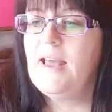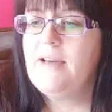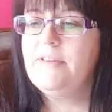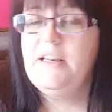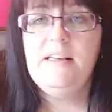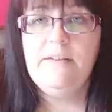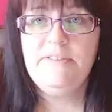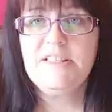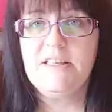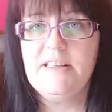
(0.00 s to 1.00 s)
Have a
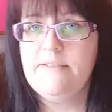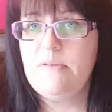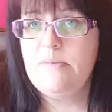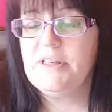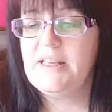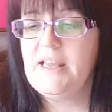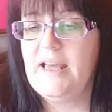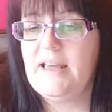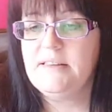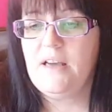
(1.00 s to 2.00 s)
lovely Sunday, everybody.
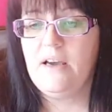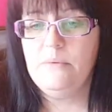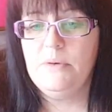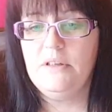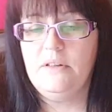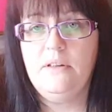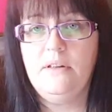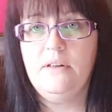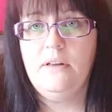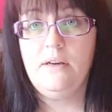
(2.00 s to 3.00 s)
And I will
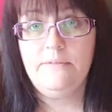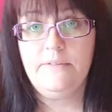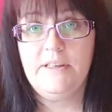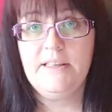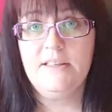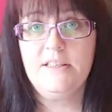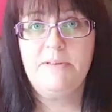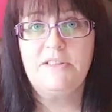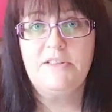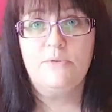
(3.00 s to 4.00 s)
hopefully
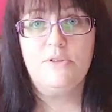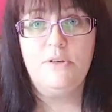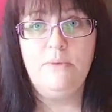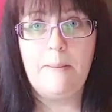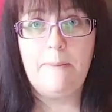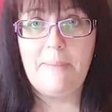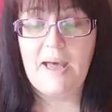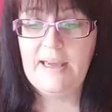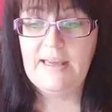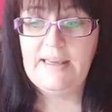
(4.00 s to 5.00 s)
speak to you all soon.
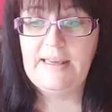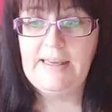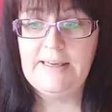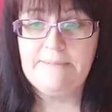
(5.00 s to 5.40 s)
Bye.